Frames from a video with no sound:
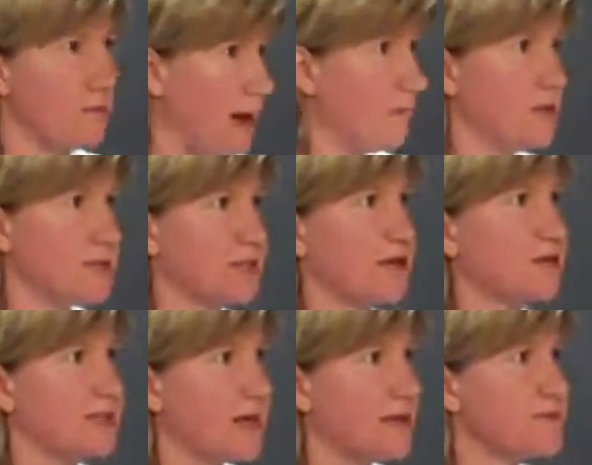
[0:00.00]
amongst
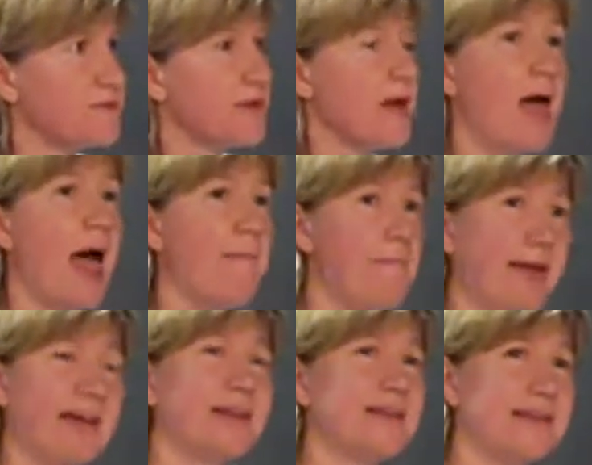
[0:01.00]
ourselves, and
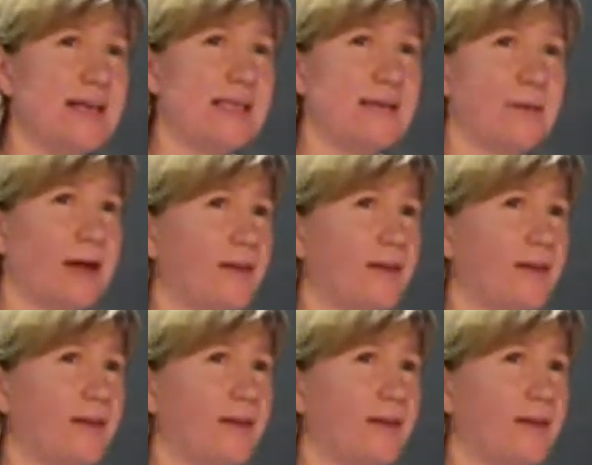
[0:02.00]
make it accessible.